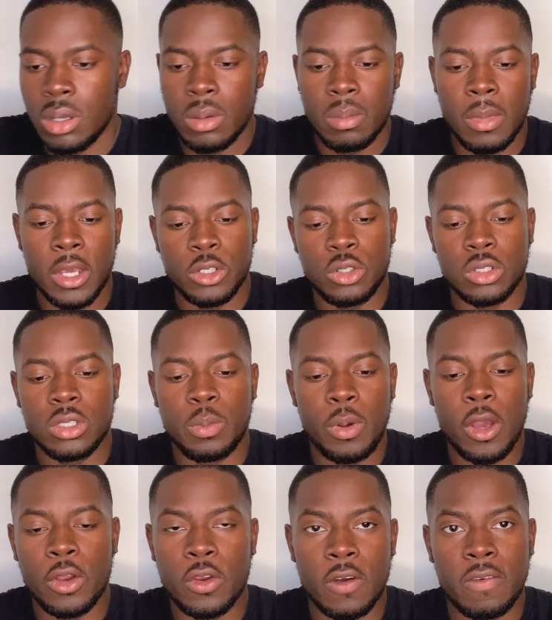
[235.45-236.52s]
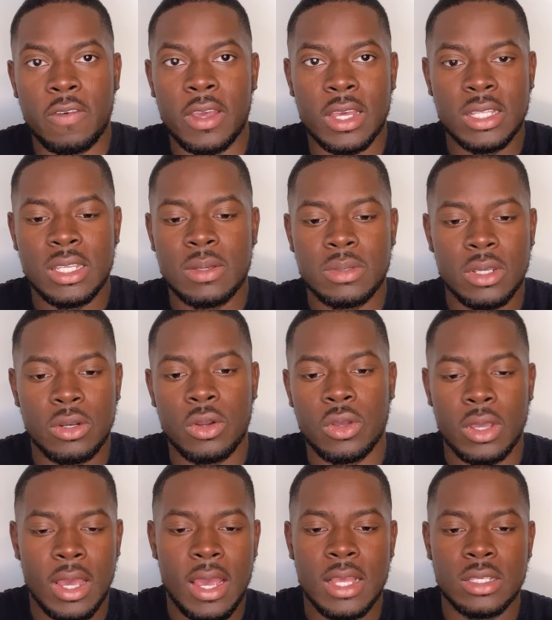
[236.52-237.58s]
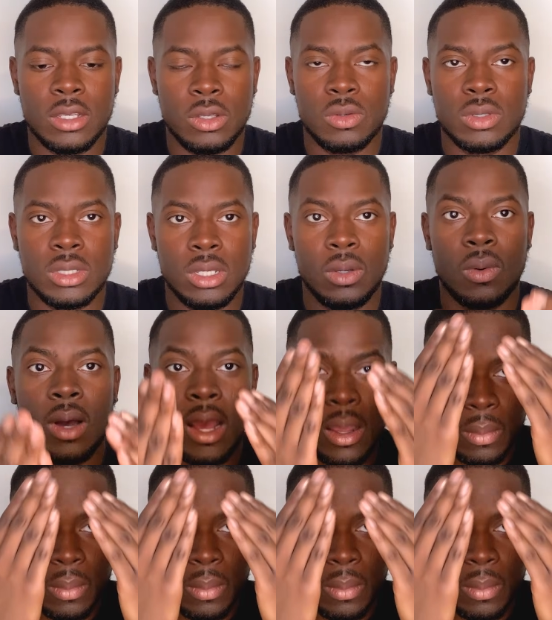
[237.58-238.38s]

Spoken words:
Make sure to put it on your fingertips and not your hands, and you'll see why.